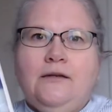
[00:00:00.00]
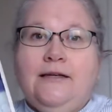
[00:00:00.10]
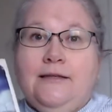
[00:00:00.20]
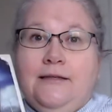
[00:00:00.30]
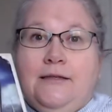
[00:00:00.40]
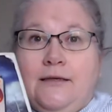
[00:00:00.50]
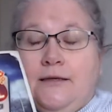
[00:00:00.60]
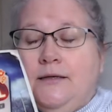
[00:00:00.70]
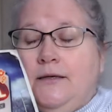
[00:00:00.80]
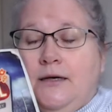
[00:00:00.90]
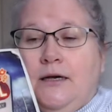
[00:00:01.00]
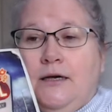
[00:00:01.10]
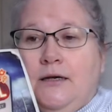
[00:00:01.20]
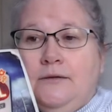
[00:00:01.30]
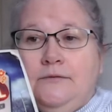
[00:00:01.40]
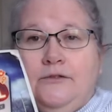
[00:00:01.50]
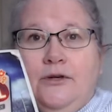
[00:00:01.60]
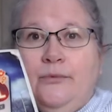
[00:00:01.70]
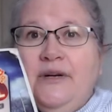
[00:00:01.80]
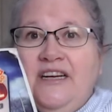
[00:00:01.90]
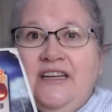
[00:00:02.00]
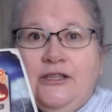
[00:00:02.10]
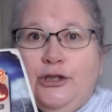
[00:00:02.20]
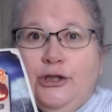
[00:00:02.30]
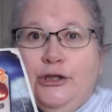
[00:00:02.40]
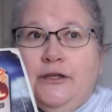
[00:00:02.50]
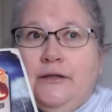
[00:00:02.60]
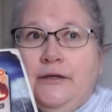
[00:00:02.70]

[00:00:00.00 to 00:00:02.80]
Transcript: and it don't read it in the dark.